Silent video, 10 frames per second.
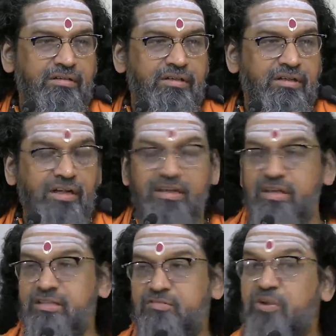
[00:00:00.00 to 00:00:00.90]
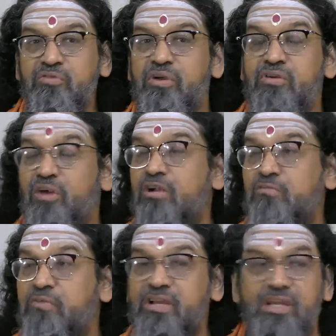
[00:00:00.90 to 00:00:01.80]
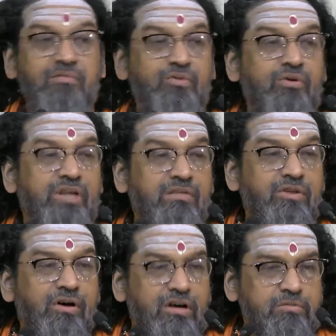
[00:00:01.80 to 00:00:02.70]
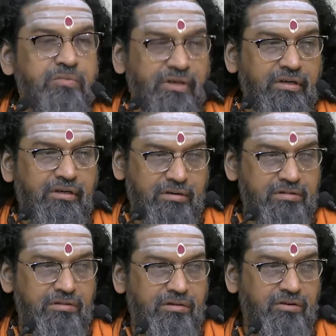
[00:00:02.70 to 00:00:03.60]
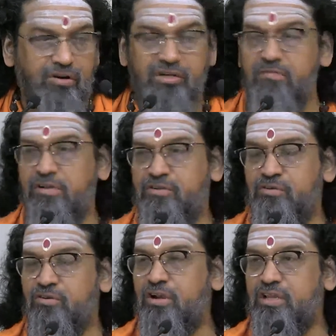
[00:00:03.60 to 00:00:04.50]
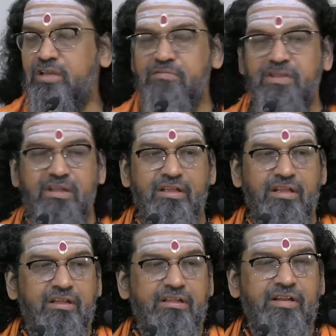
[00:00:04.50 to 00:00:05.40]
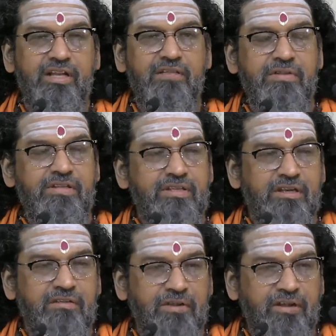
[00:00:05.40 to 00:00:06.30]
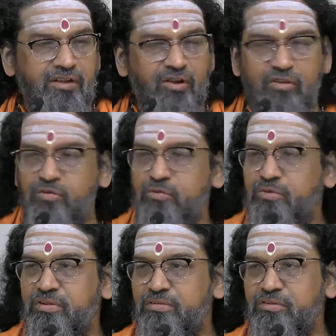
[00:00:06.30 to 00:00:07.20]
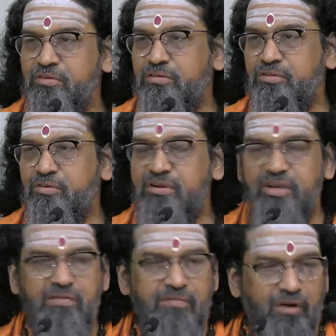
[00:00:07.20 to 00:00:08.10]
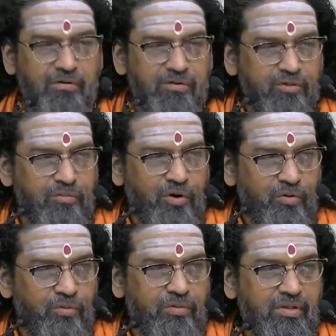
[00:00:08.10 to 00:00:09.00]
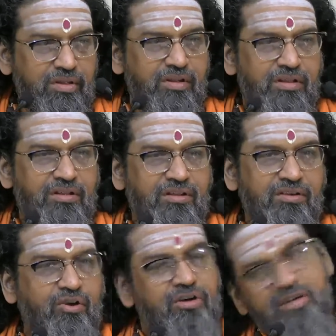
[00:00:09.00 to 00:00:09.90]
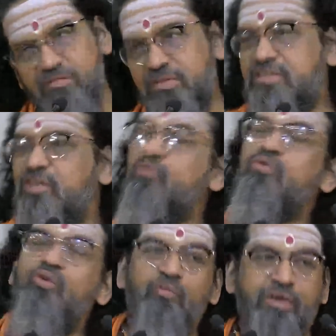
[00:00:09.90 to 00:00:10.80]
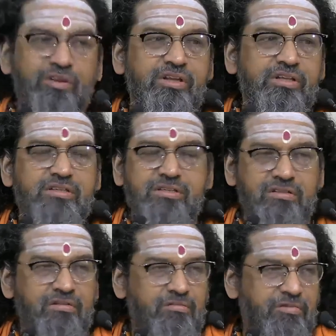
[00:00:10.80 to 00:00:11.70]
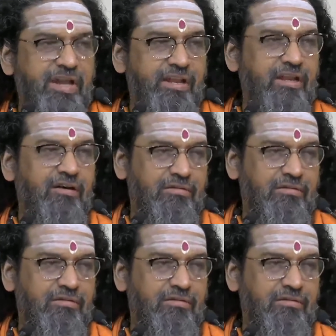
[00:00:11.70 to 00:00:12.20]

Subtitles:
At least when you are not well, don't leave the hospital. Doctor should not give the relieving certificate. Now you're relieved now, tomorrow. Doctor will say you go when he is fine now.